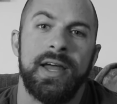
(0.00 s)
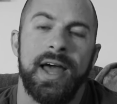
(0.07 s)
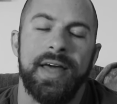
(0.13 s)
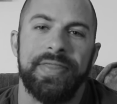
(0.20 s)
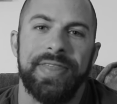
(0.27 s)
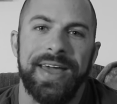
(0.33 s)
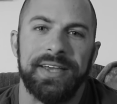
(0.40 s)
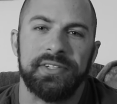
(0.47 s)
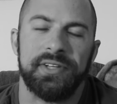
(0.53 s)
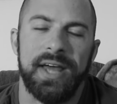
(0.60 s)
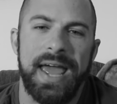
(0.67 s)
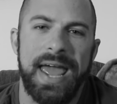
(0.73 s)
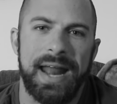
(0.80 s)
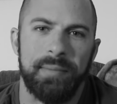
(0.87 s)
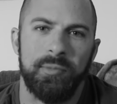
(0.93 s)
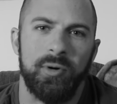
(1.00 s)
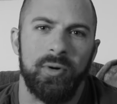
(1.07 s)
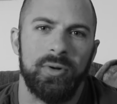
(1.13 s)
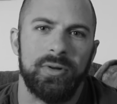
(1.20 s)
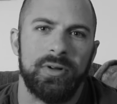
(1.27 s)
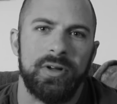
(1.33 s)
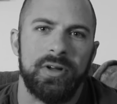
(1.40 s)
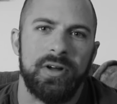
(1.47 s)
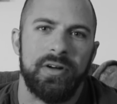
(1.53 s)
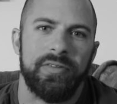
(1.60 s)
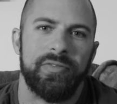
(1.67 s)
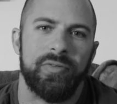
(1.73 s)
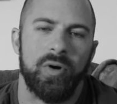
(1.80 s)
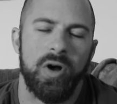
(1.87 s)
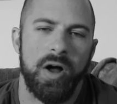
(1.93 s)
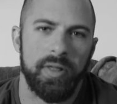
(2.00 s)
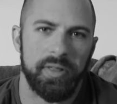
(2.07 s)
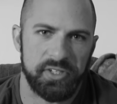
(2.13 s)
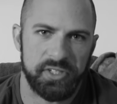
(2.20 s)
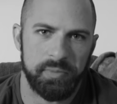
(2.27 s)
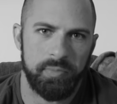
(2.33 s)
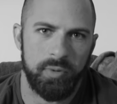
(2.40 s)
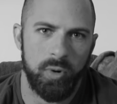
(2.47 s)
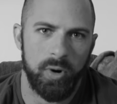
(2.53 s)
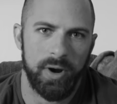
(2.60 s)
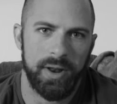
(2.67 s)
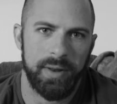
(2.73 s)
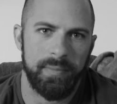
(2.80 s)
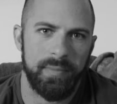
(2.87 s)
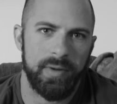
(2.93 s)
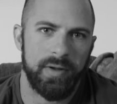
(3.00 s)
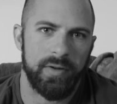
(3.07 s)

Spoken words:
and thanks to Animal for all the support and